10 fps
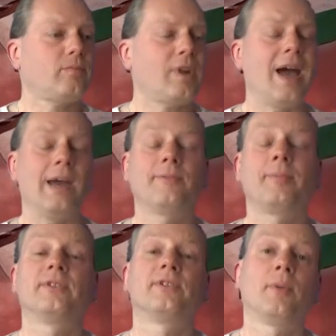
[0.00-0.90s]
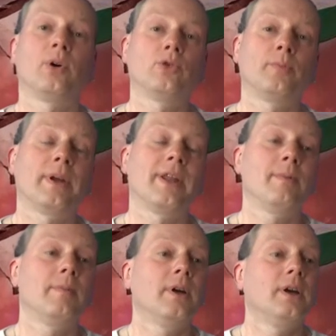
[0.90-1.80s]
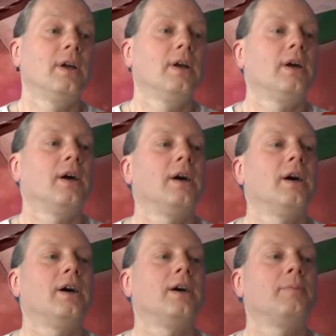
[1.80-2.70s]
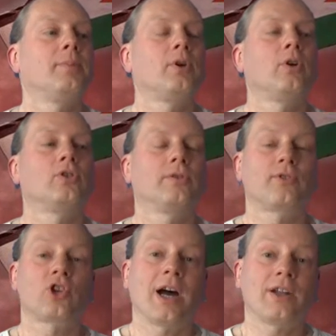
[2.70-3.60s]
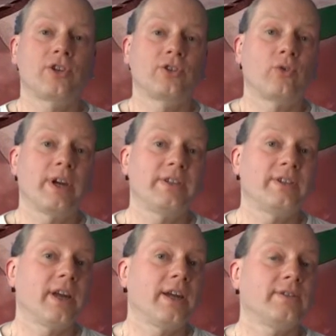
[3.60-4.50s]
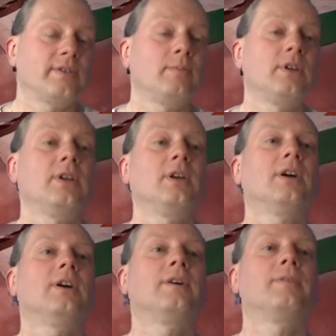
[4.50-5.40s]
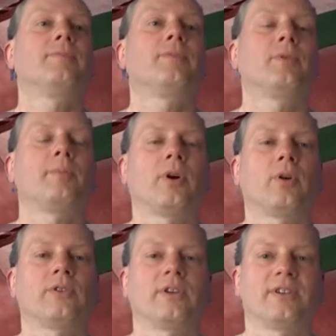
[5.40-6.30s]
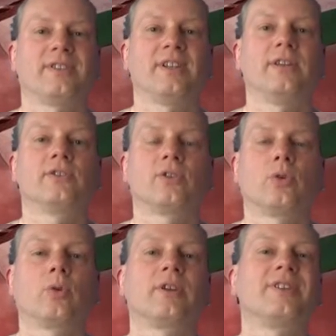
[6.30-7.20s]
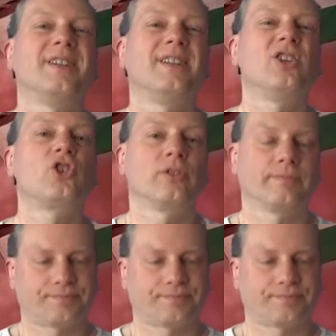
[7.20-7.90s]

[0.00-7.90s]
I have been summoned by them because of charges raised against me about so-called sedition.